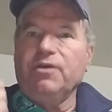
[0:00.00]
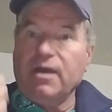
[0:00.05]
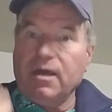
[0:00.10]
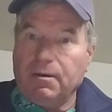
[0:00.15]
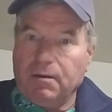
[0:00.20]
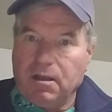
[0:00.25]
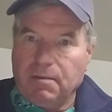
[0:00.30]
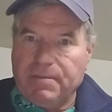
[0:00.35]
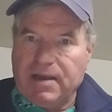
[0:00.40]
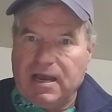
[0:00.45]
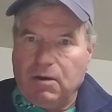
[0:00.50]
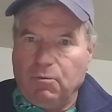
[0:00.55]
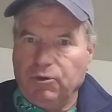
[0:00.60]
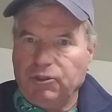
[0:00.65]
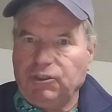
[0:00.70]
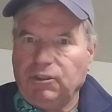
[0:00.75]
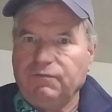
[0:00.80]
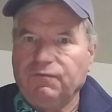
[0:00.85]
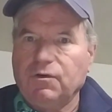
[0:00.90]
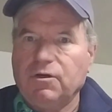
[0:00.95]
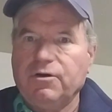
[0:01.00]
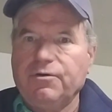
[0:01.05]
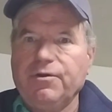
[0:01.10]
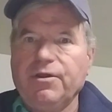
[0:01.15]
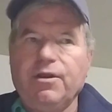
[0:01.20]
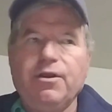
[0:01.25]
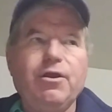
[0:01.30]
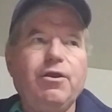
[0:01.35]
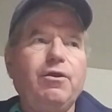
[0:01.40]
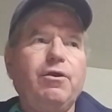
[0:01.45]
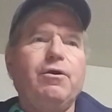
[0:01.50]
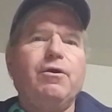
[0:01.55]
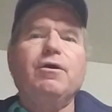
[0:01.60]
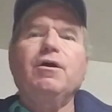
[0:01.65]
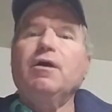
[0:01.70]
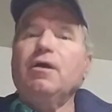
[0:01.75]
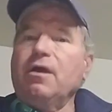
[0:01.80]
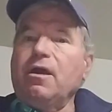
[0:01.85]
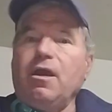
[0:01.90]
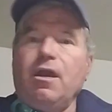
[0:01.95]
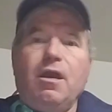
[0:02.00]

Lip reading: You got to combine what you've learned in here